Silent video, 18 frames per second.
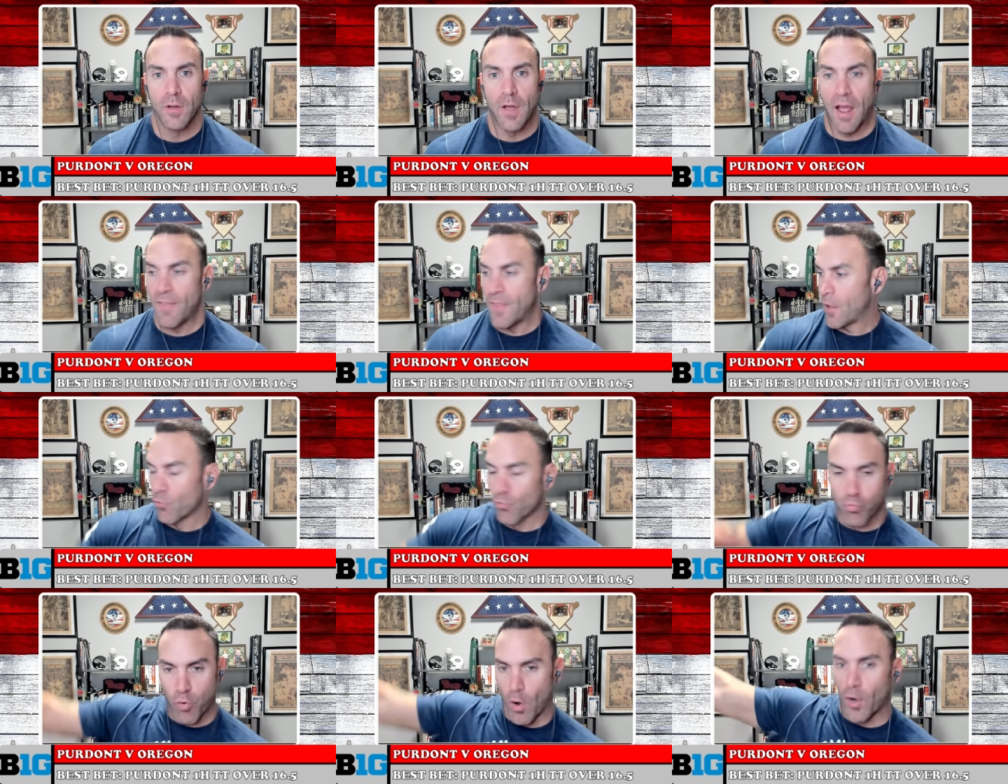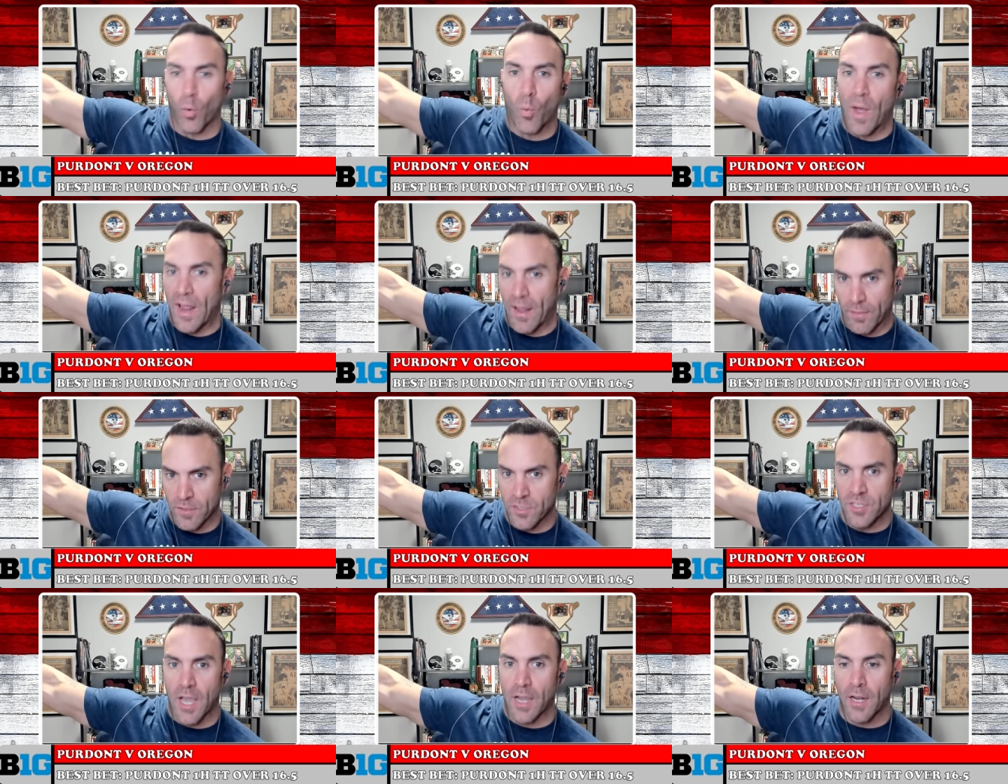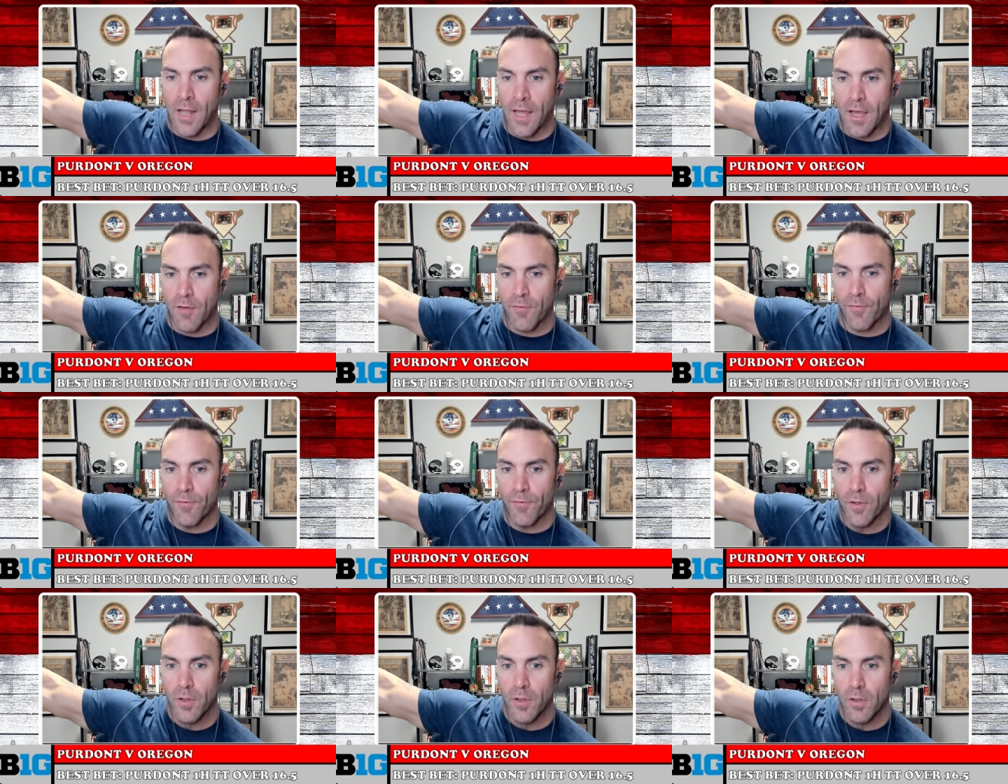and then run away in the second half
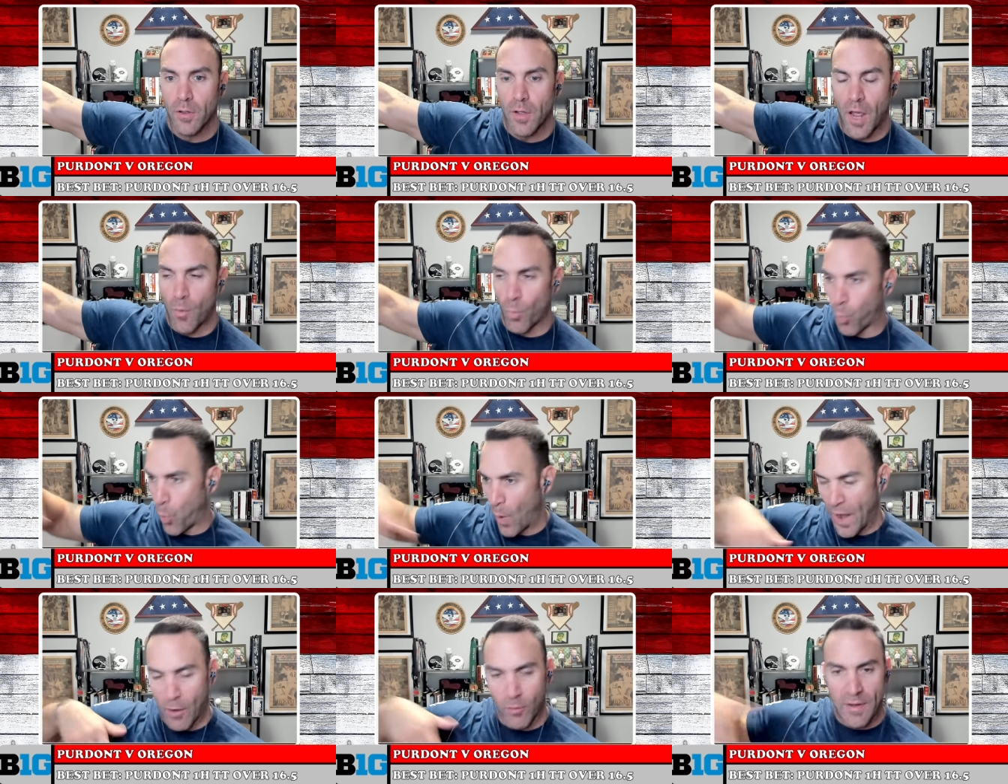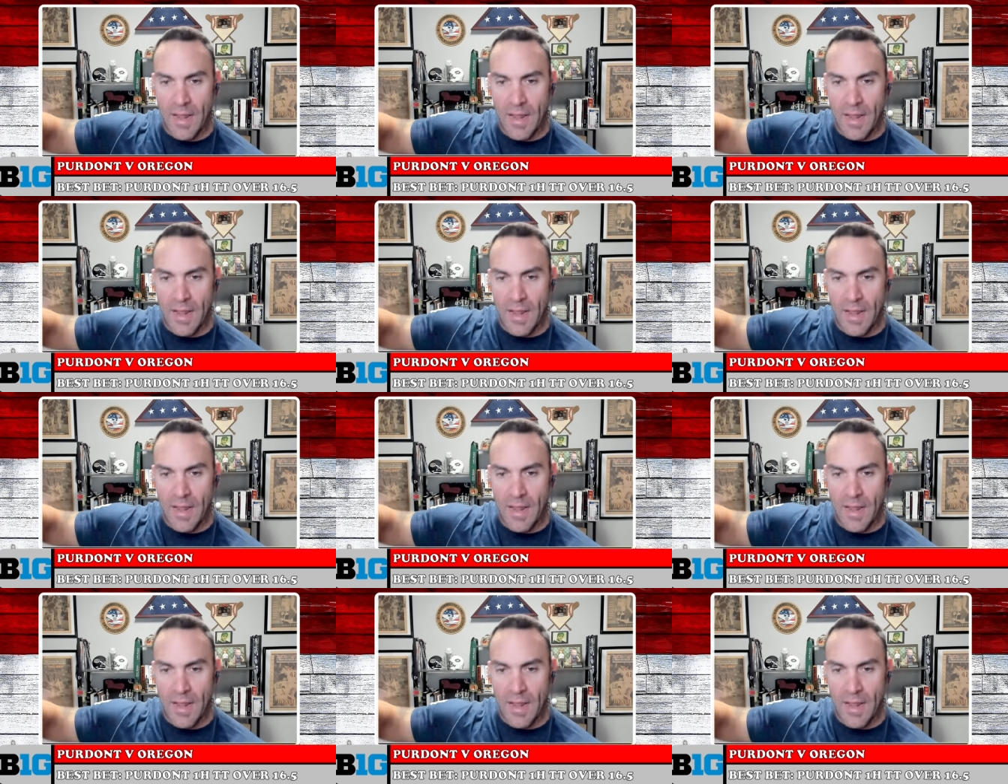and wear